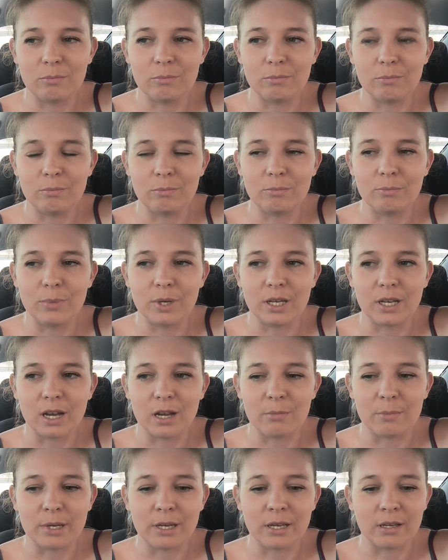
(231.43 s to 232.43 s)

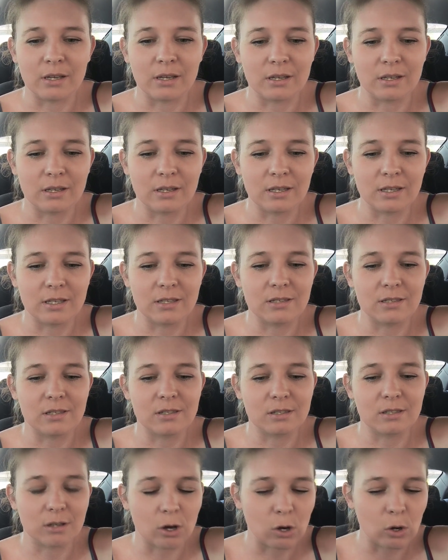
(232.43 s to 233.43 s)
becoming
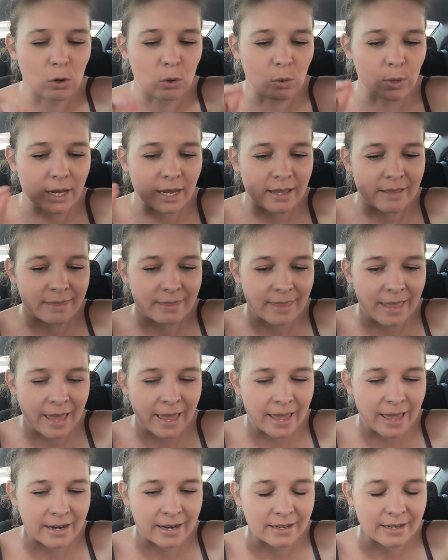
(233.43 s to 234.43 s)
so in
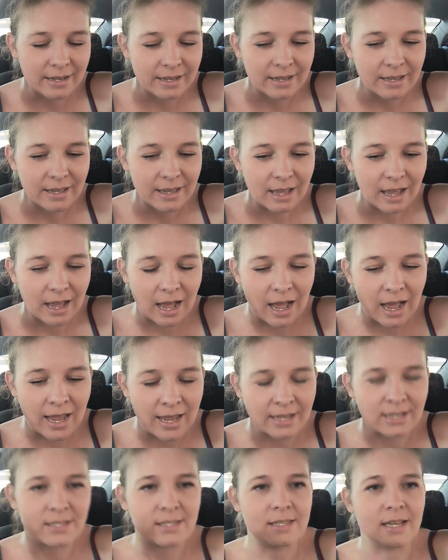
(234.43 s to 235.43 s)
that I
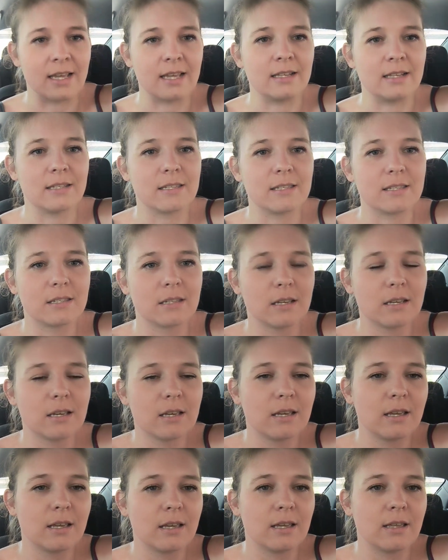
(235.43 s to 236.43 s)
sense
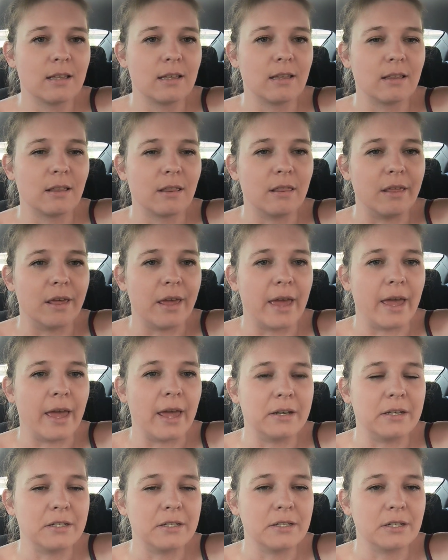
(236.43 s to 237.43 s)

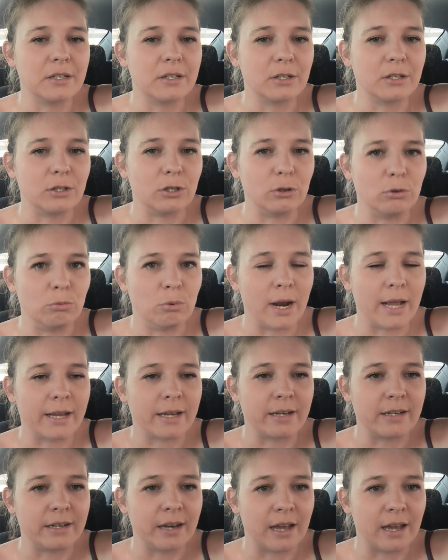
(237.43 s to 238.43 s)
that you
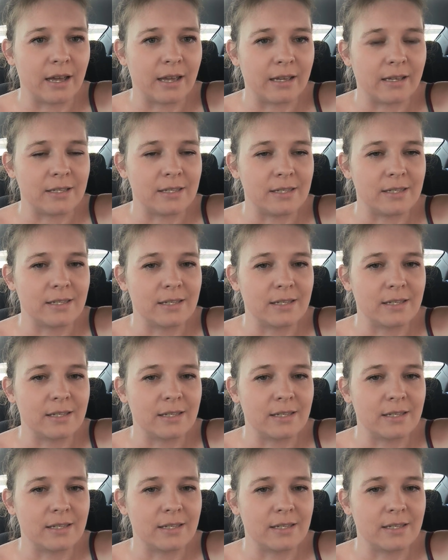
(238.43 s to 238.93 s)
recognize